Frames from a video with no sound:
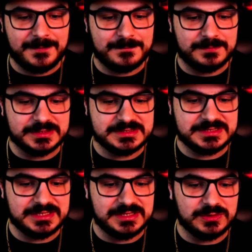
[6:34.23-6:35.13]
Let's
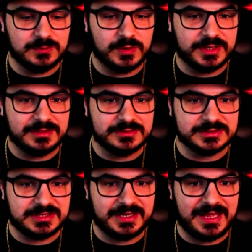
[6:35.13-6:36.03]
see what he
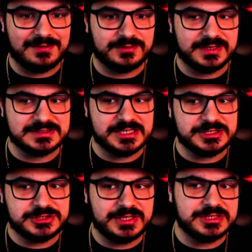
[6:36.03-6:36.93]
looks like after this. It
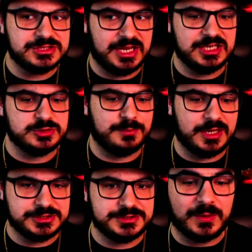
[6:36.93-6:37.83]
shouldn't change much.